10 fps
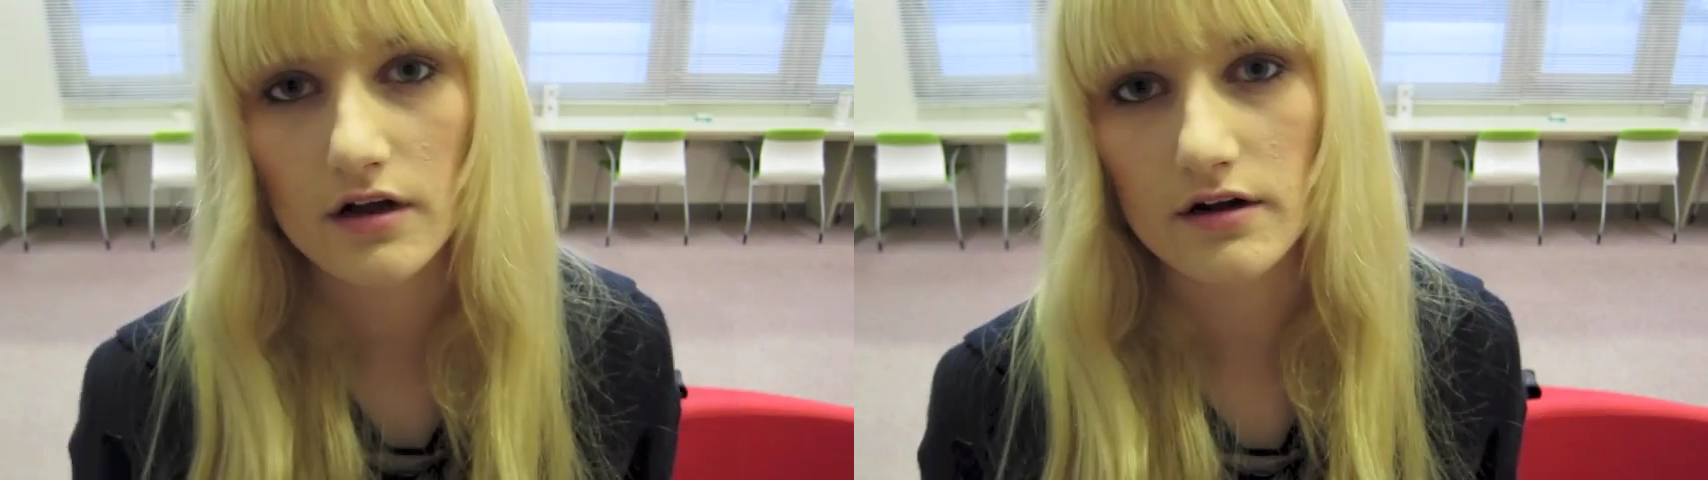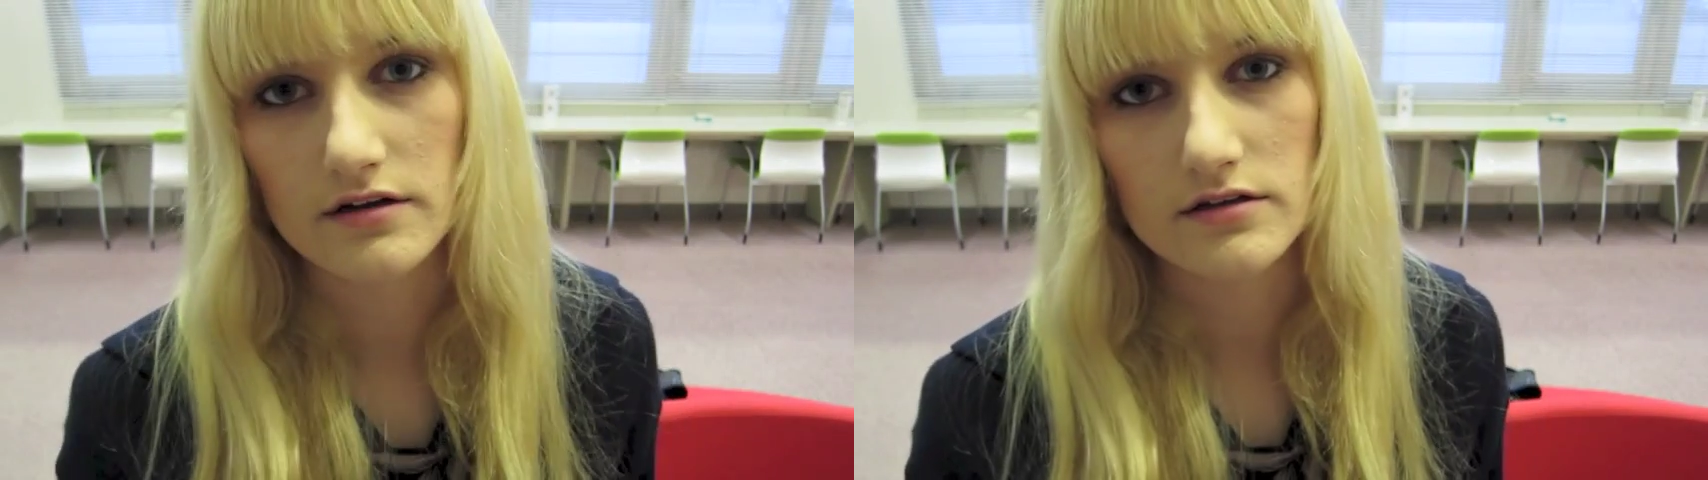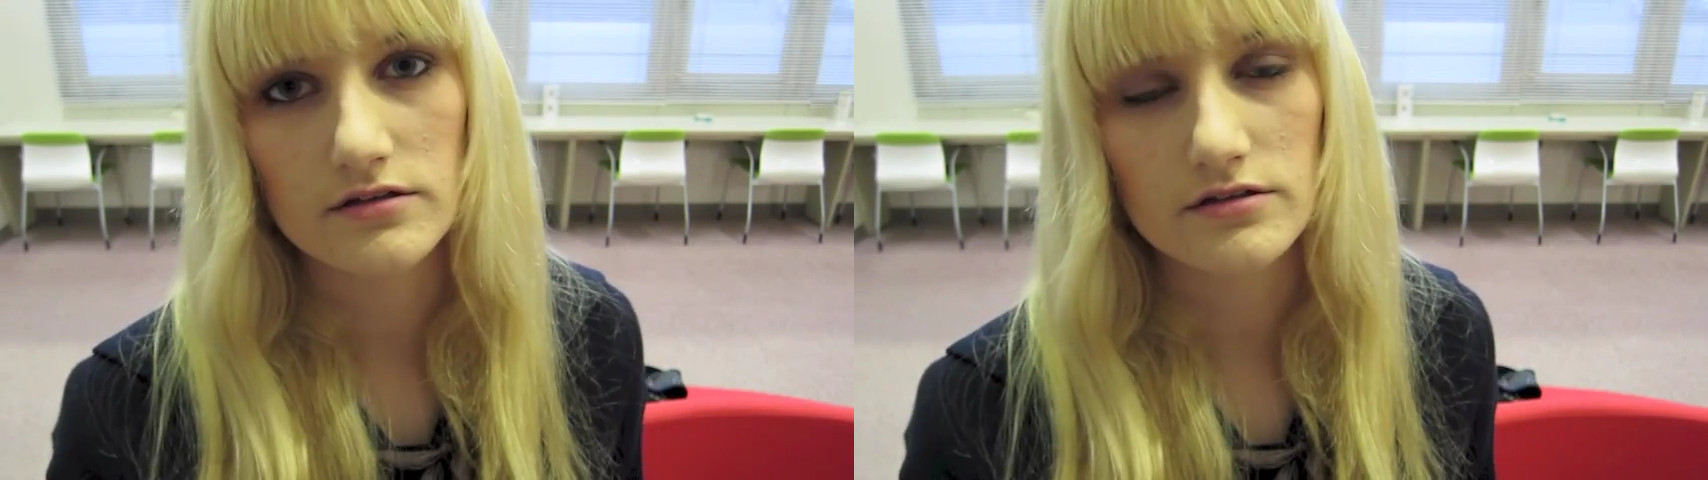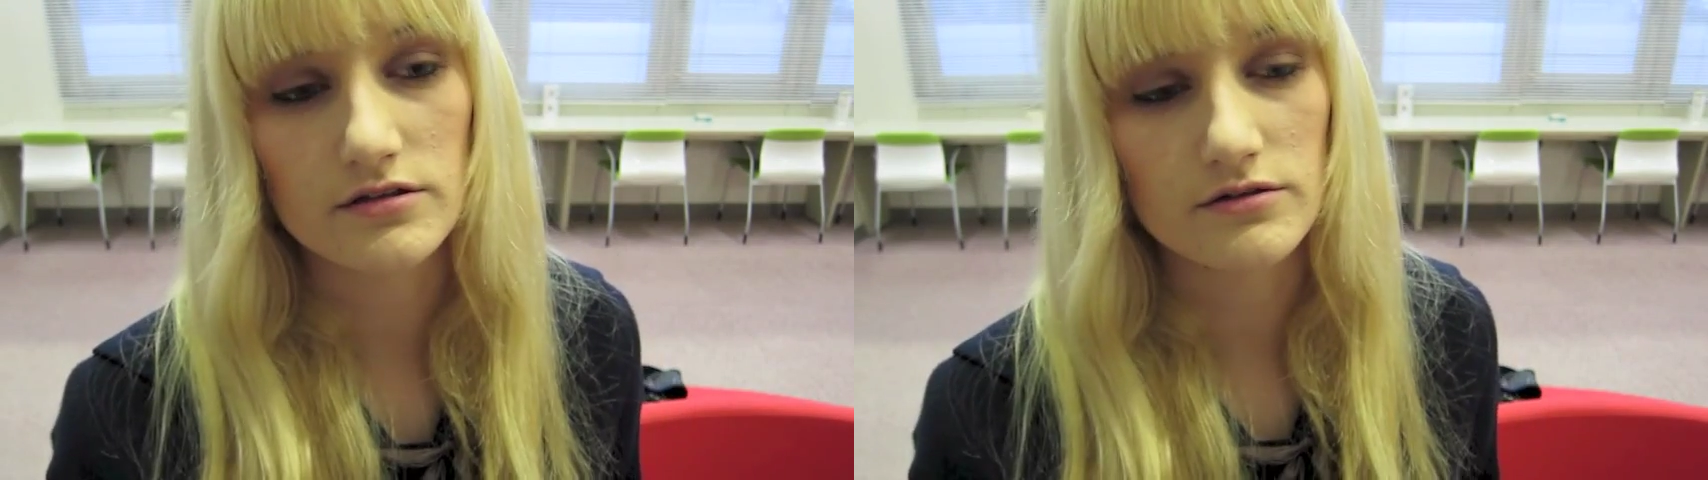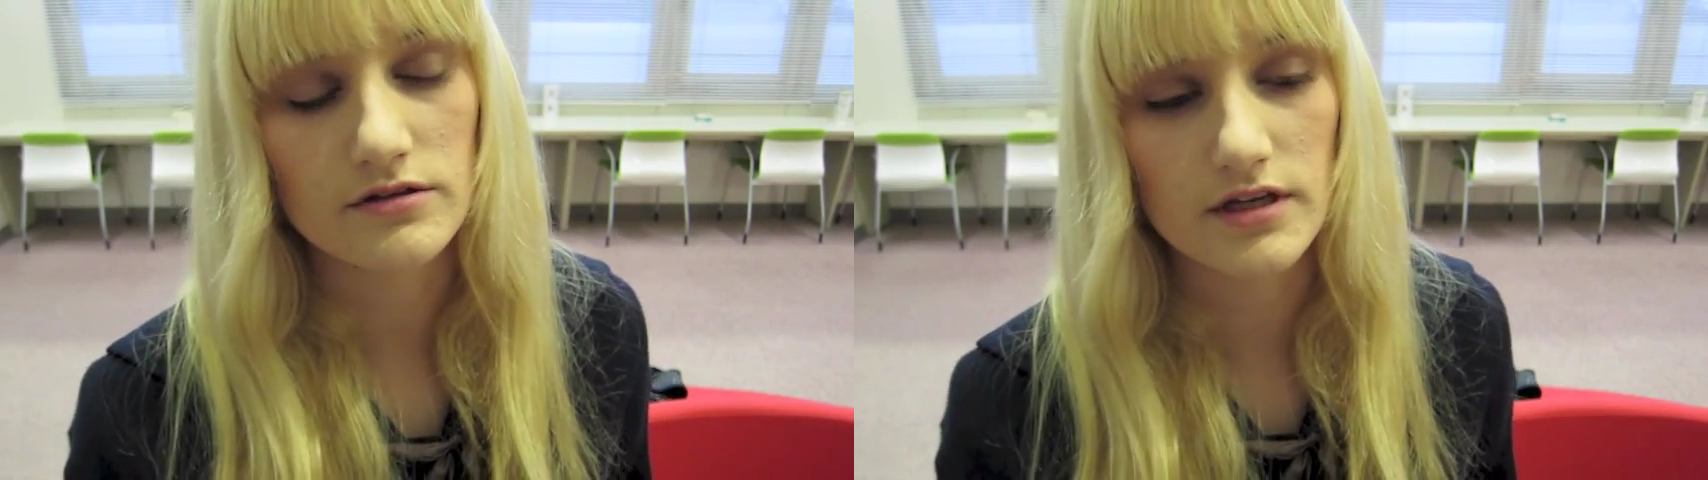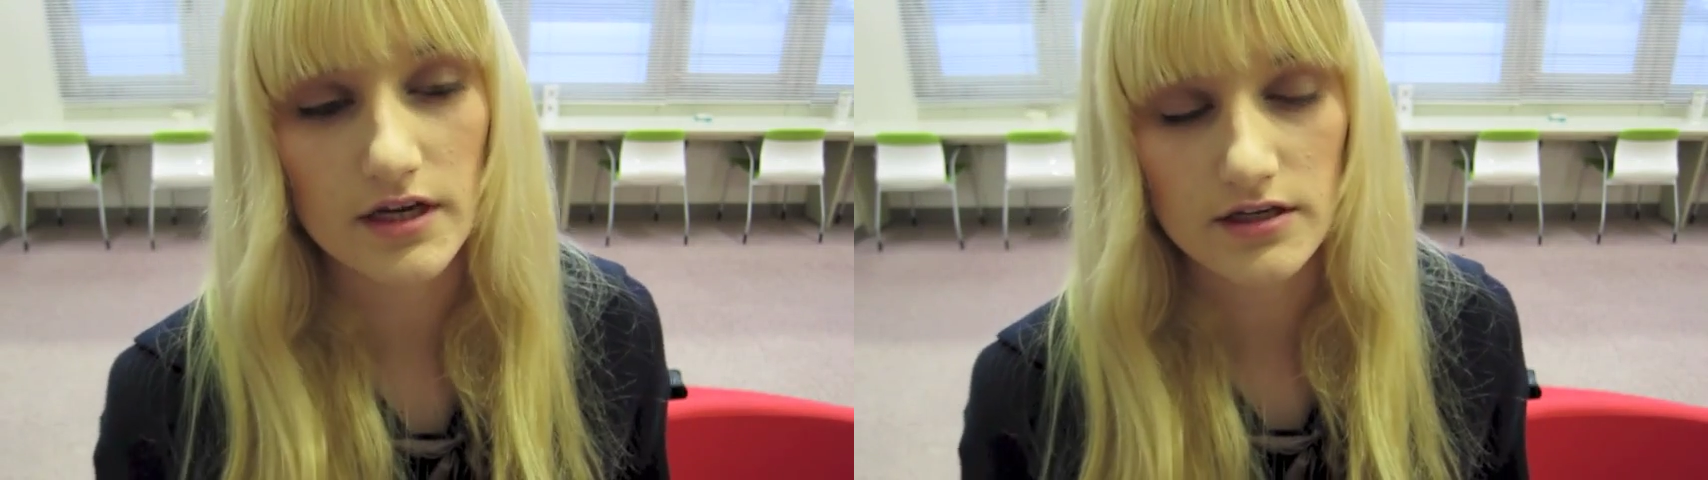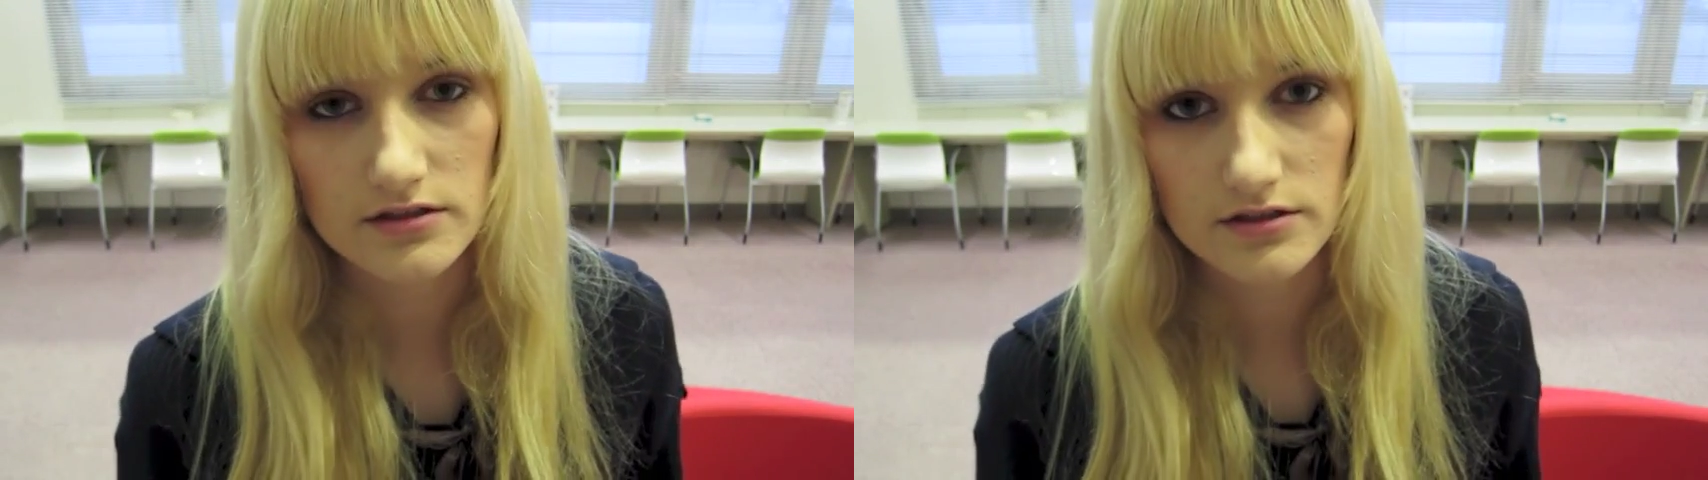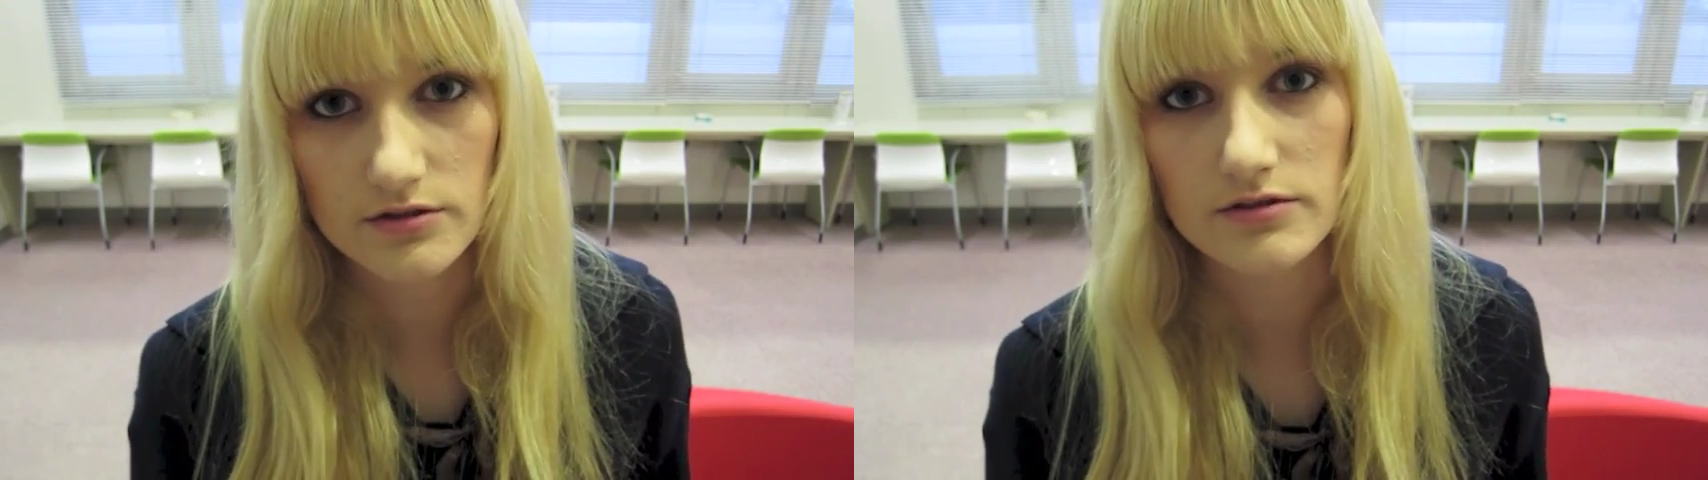Alright, so
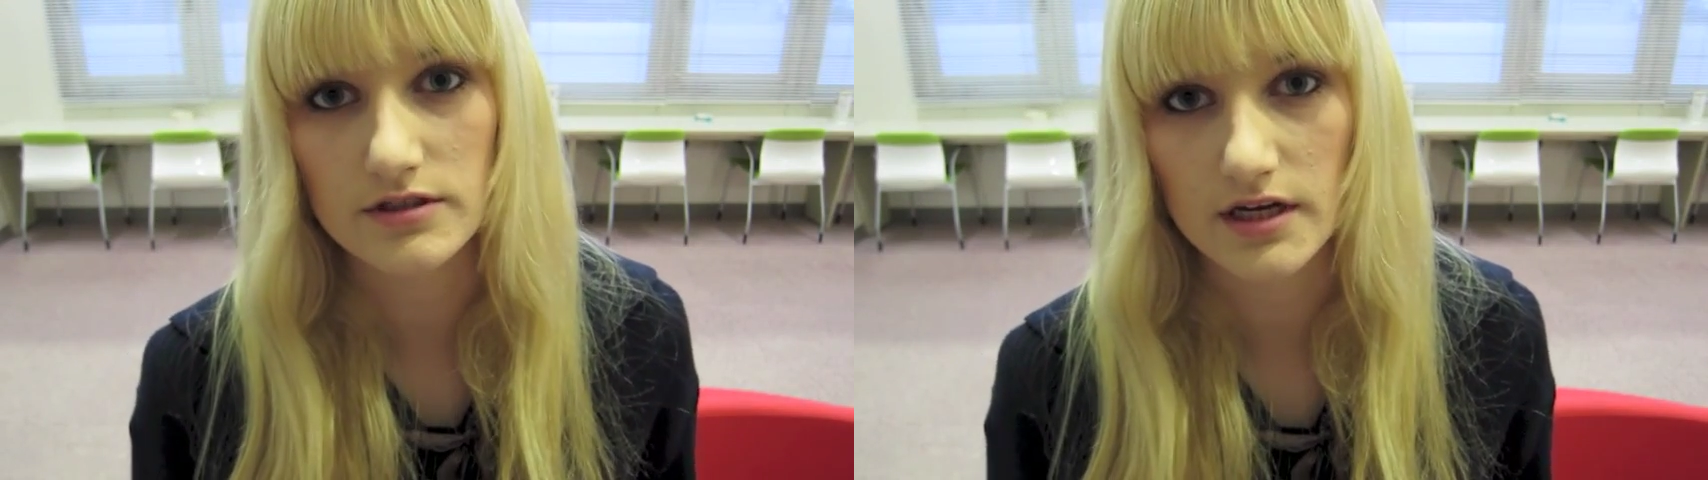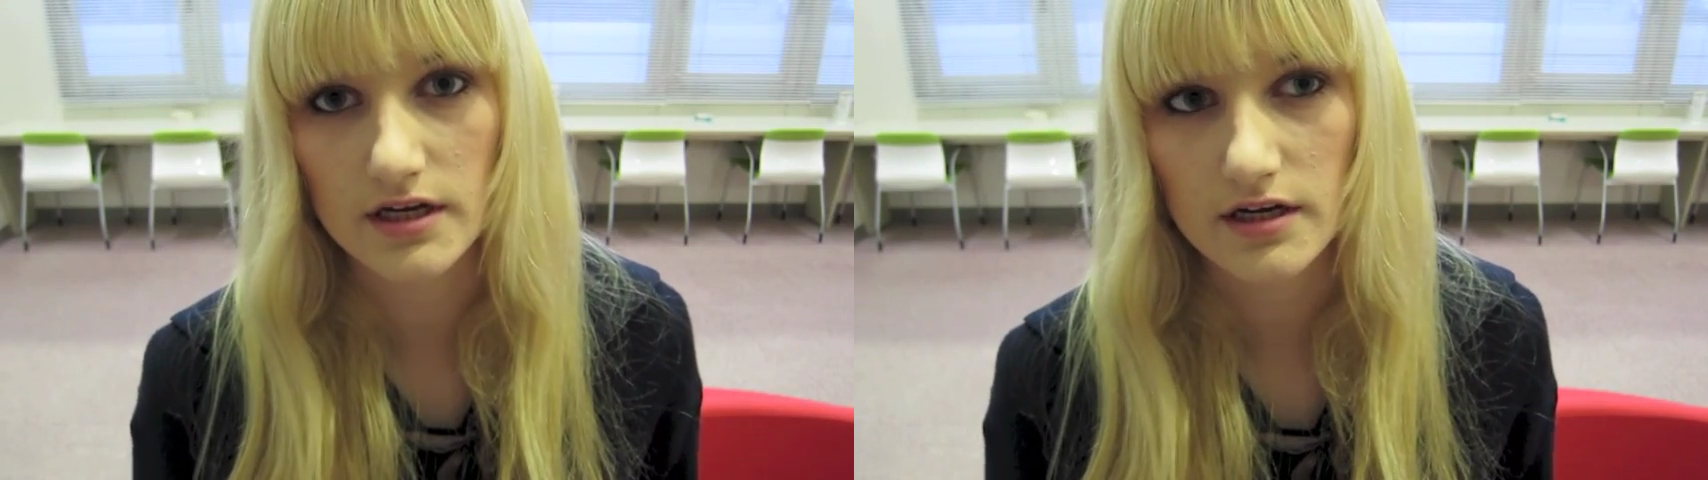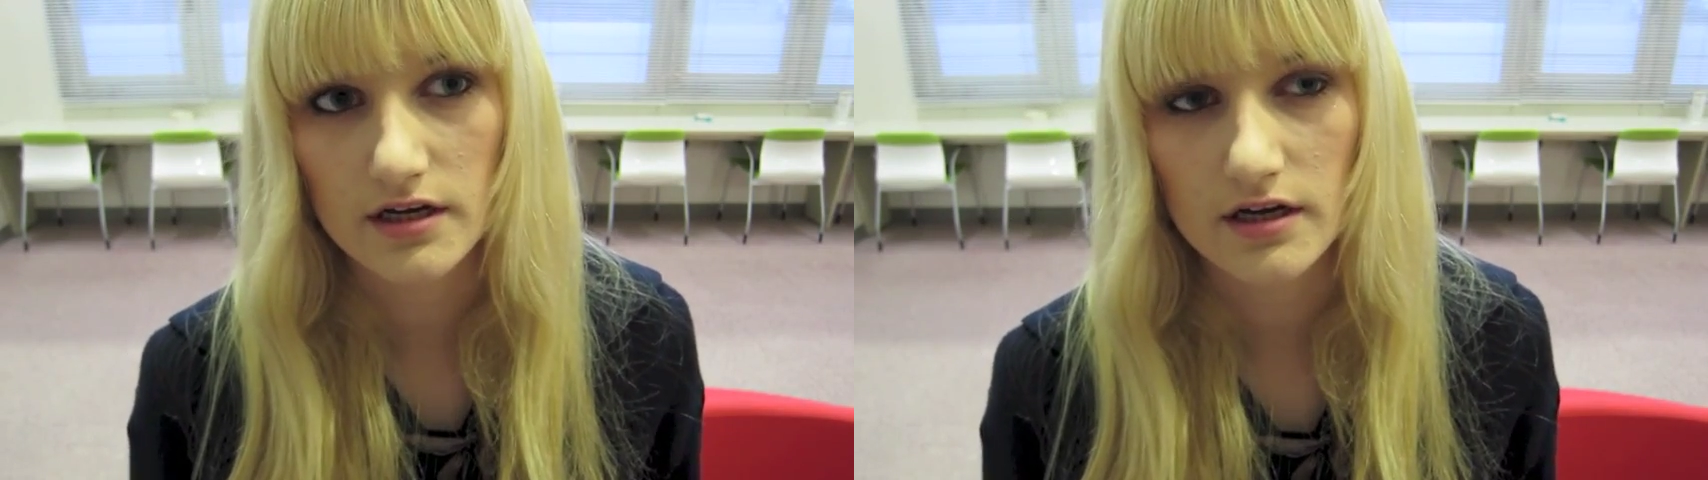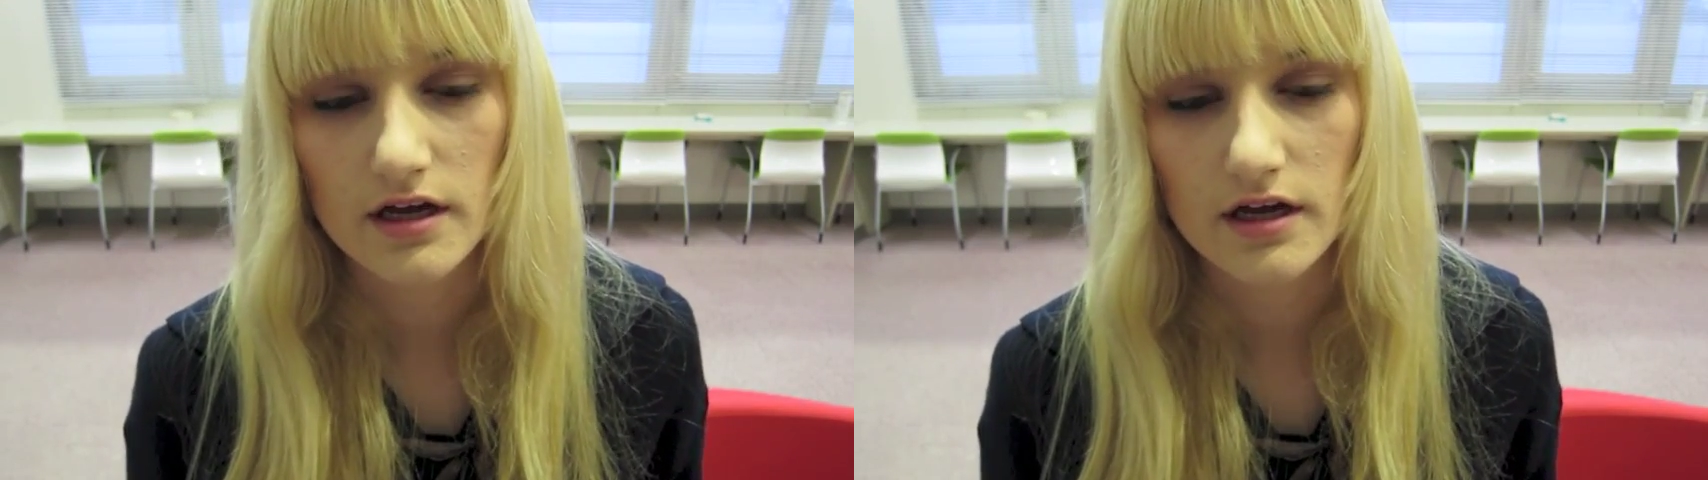today's Tuesday,